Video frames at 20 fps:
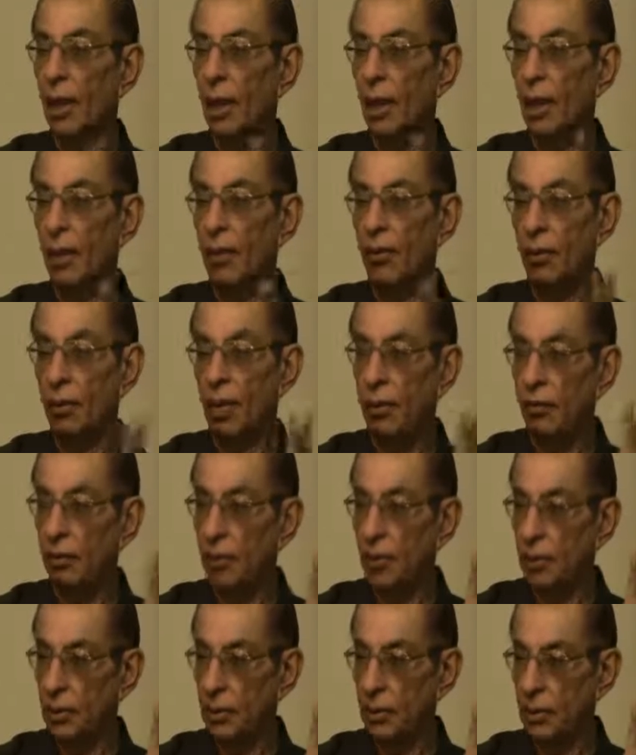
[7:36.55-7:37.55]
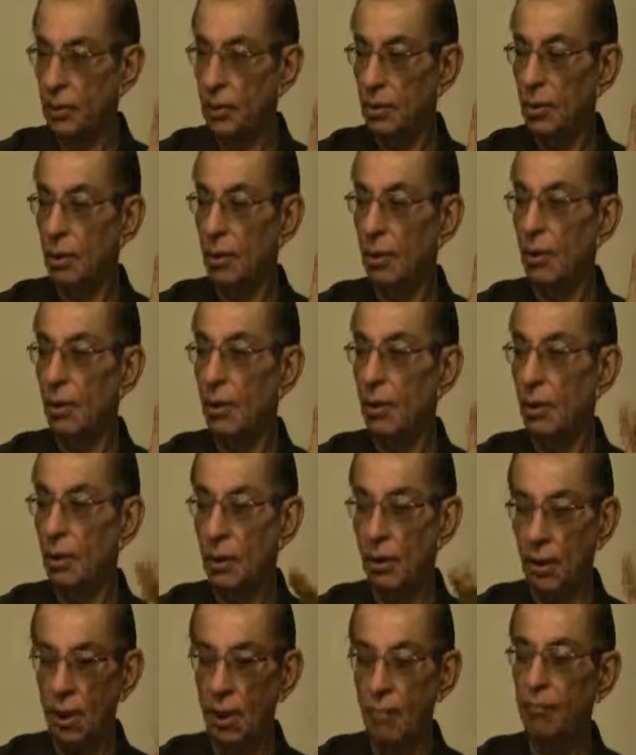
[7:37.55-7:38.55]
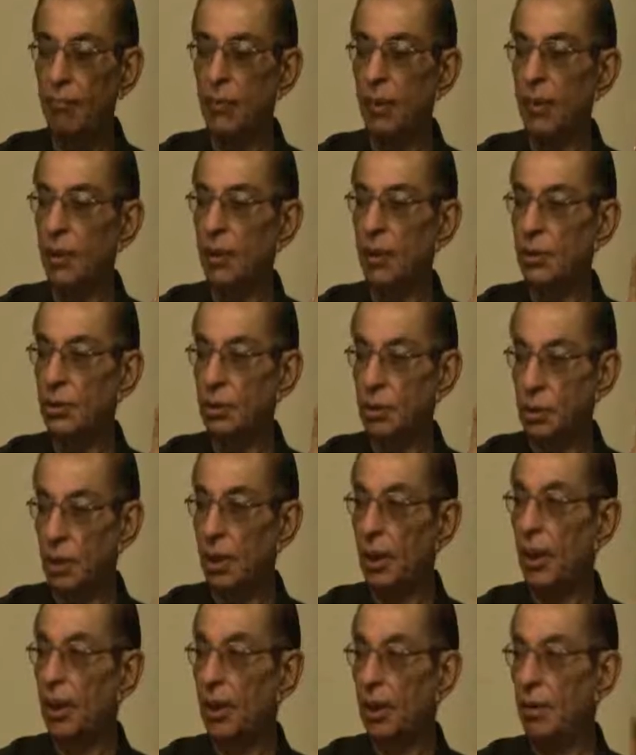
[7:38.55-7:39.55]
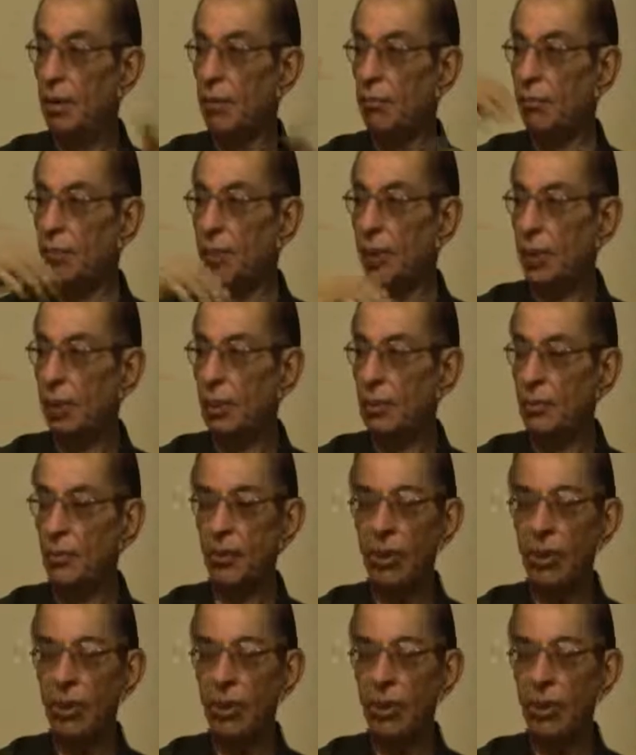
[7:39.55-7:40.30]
in one of the uh, companies, cigarette companies,